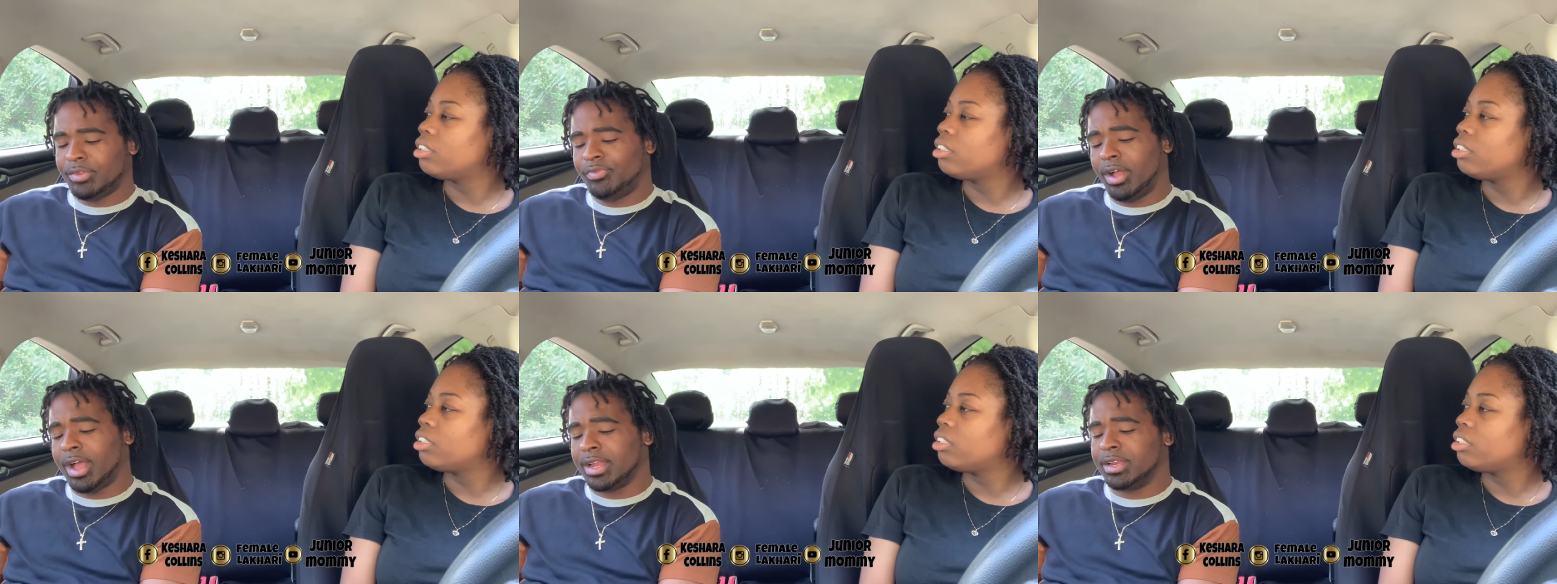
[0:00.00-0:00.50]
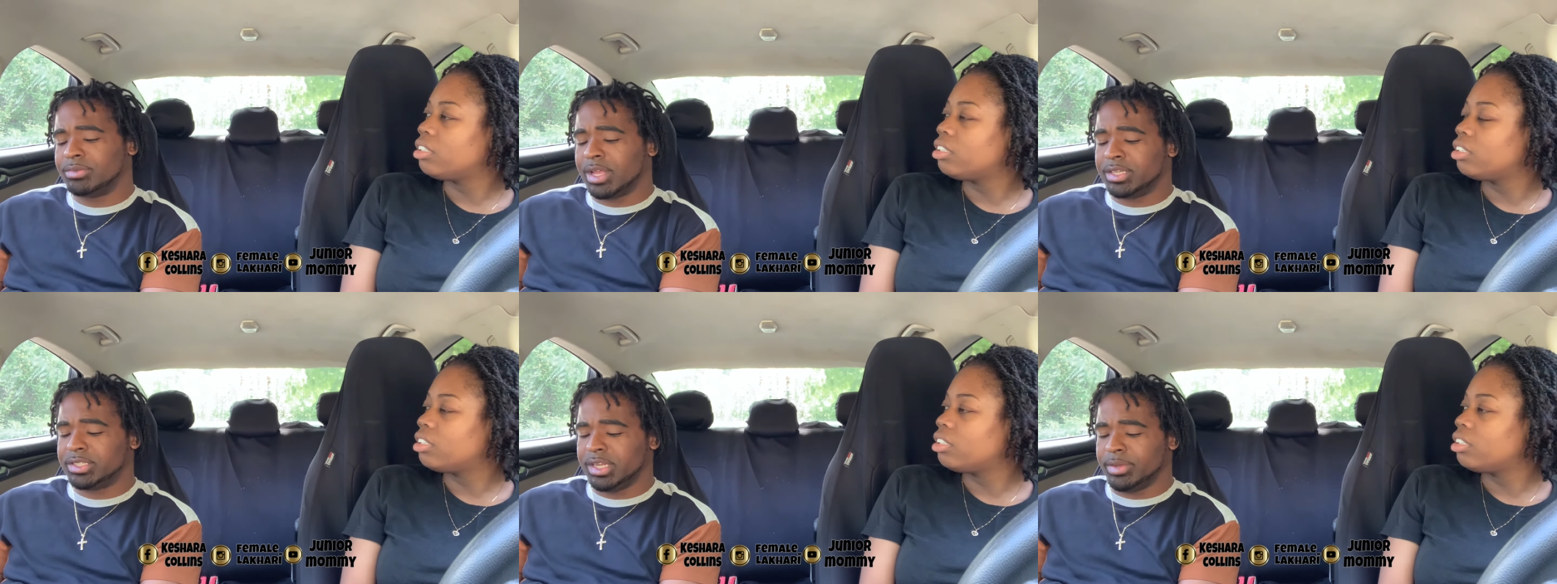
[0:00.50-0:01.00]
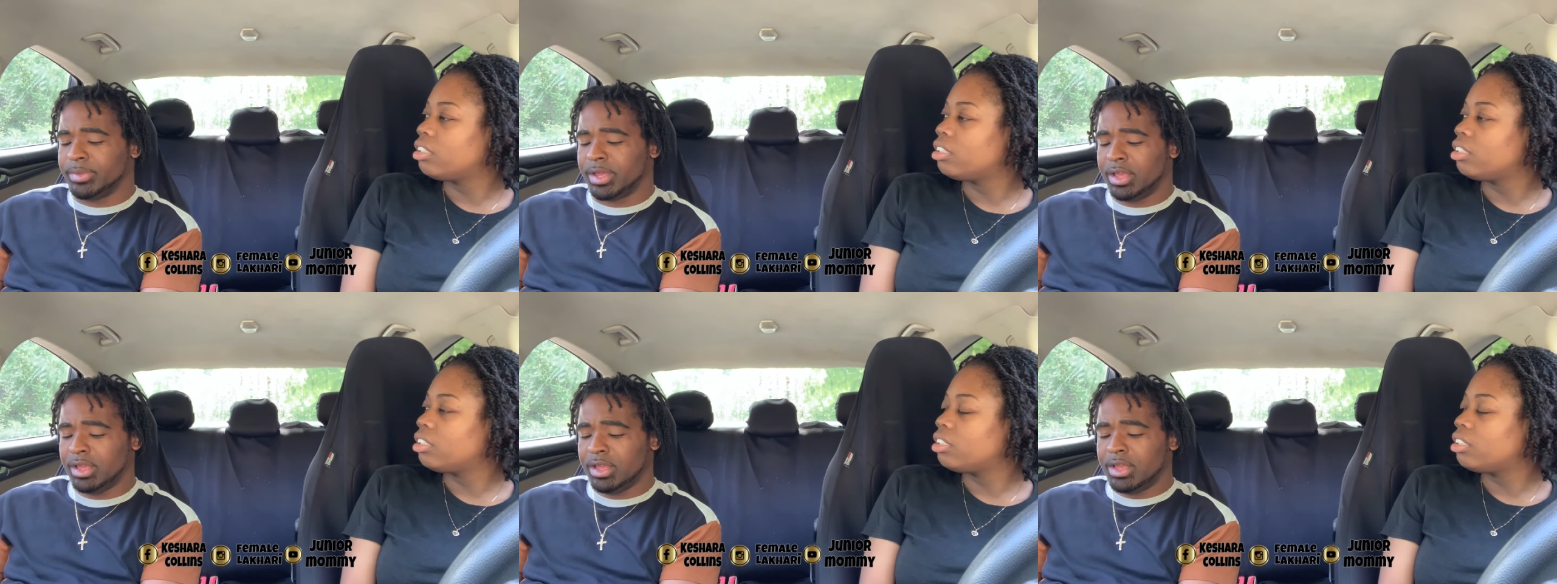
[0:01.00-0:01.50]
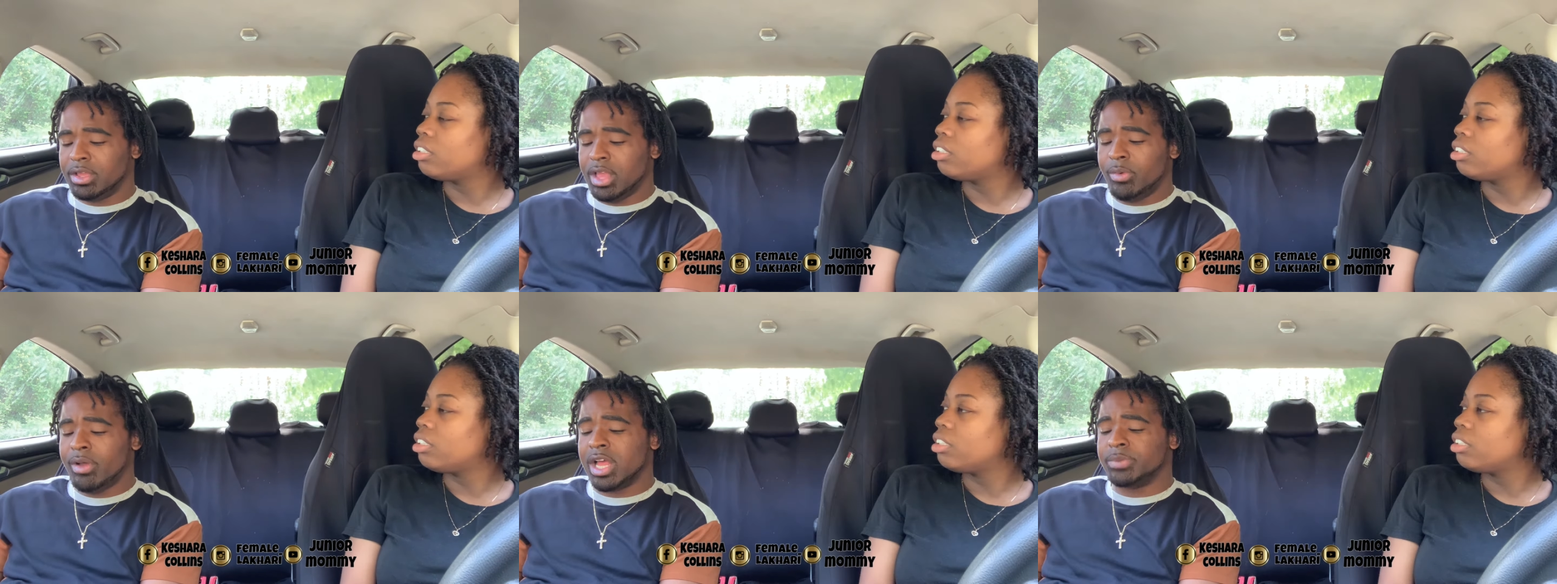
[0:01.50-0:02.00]
Speaker 1: Fuck out of here with that shit, man.
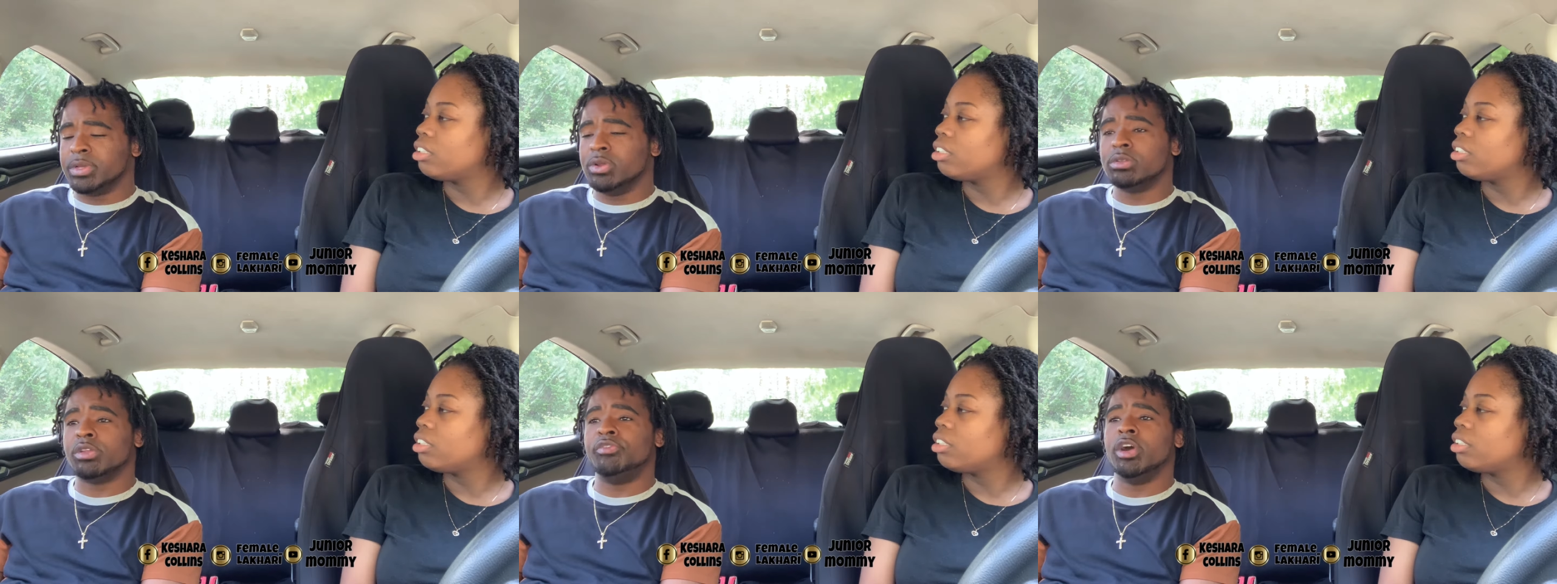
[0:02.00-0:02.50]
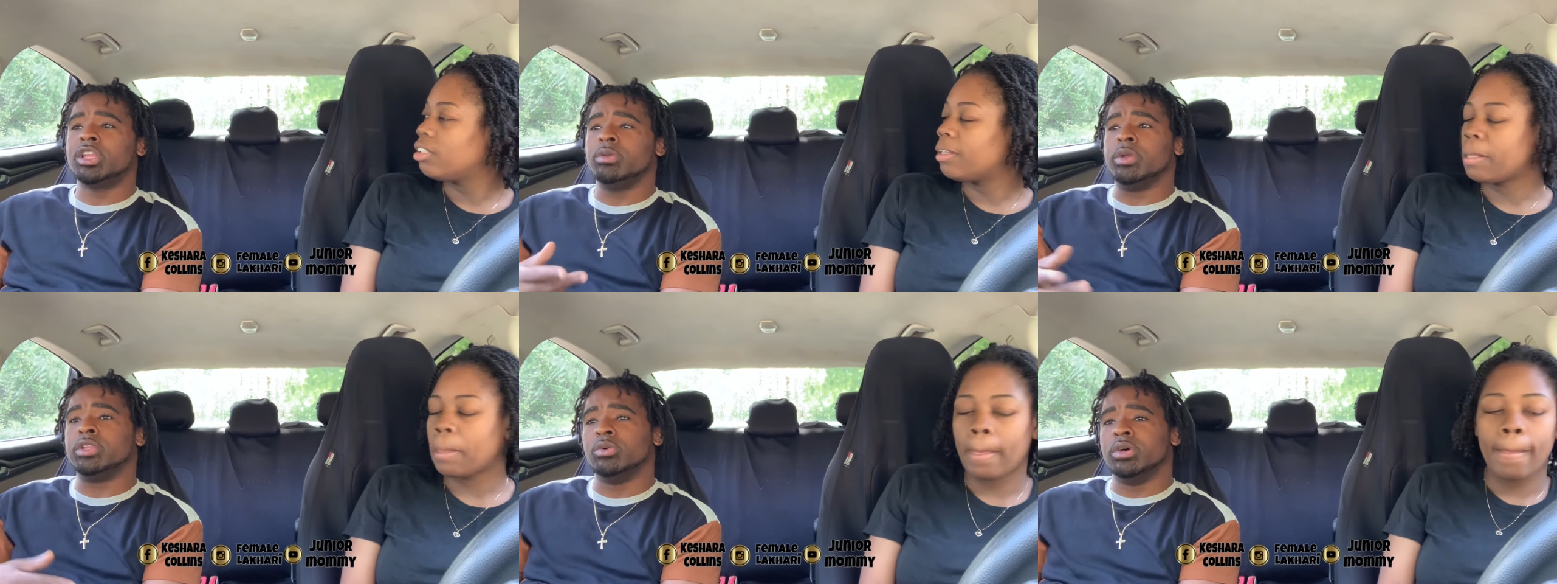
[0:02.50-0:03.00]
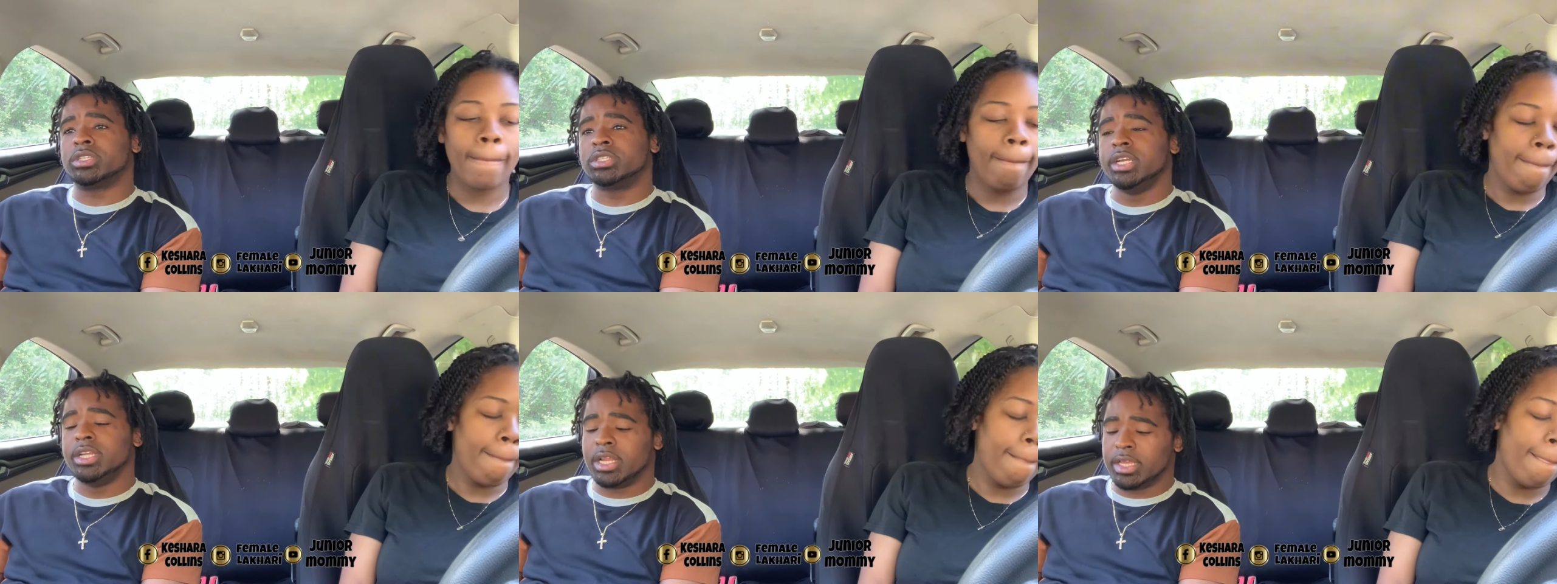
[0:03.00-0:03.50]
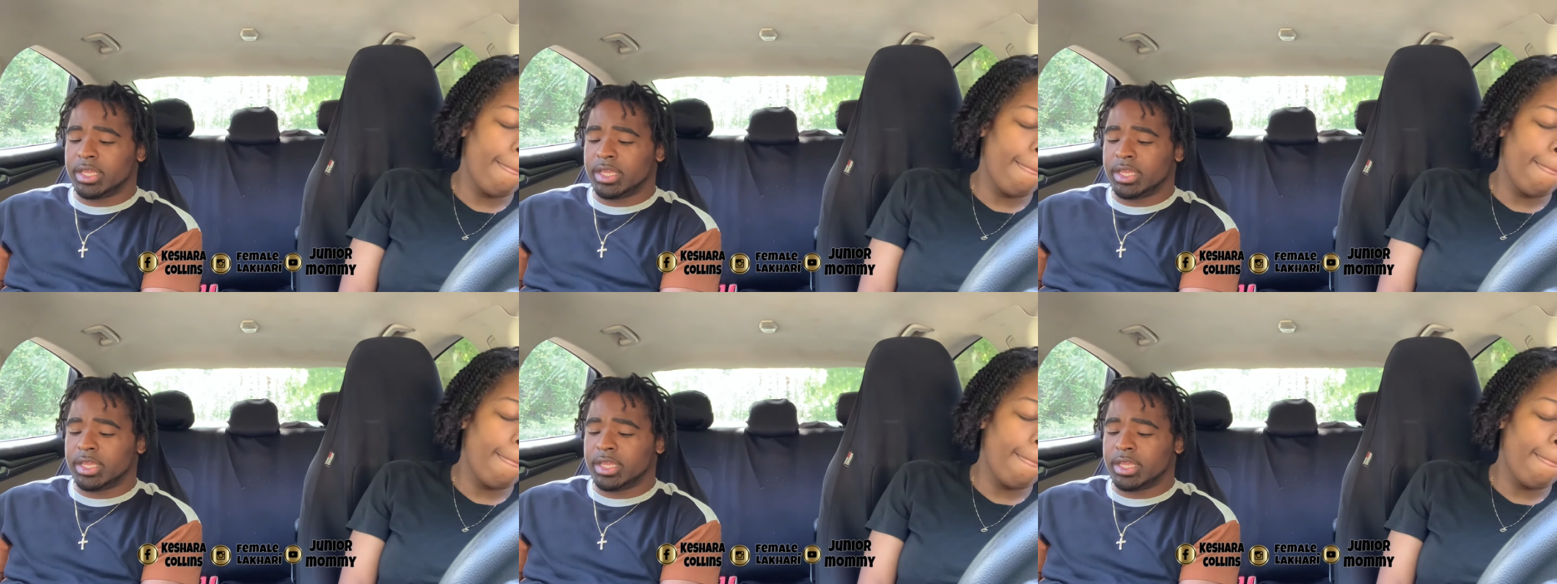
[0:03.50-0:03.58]
Your ass been know what the fuck you been doing, sneaking and